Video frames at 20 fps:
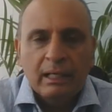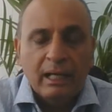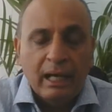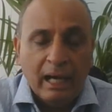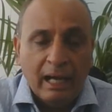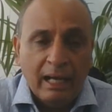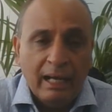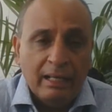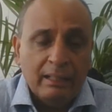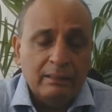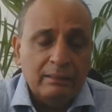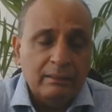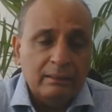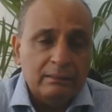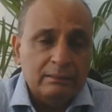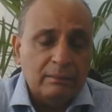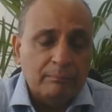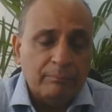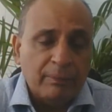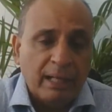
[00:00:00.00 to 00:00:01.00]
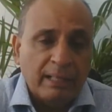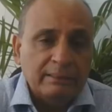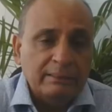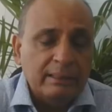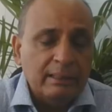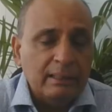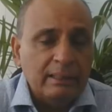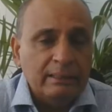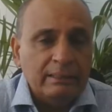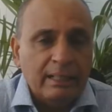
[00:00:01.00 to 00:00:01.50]
And
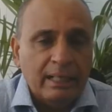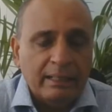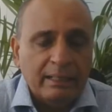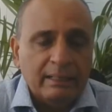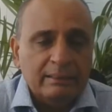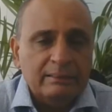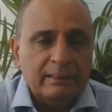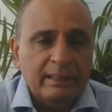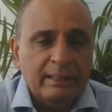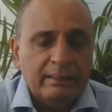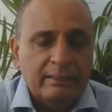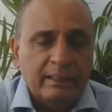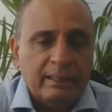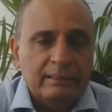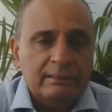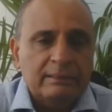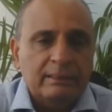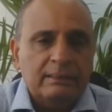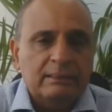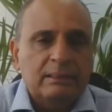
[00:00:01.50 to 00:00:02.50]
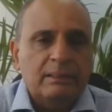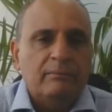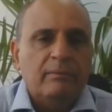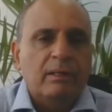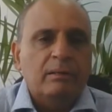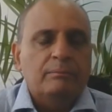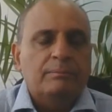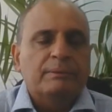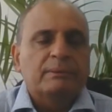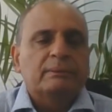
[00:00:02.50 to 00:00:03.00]
surprisingly, that has retraced
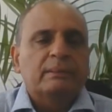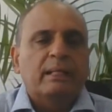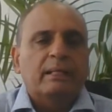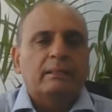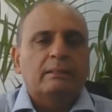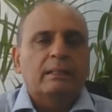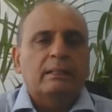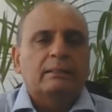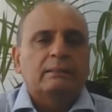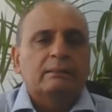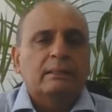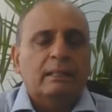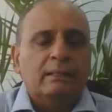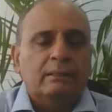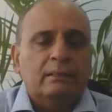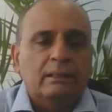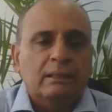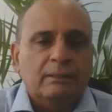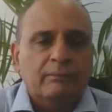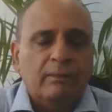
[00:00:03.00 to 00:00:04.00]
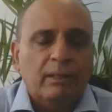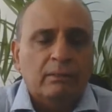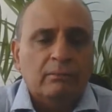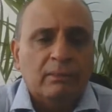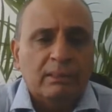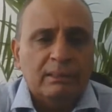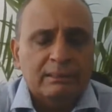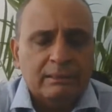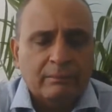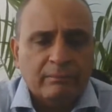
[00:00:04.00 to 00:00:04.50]
61%, that is at
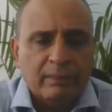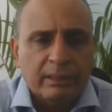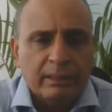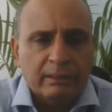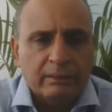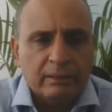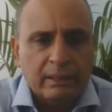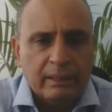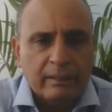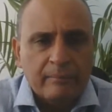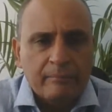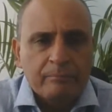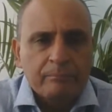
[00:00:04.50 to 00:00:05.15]
31,173,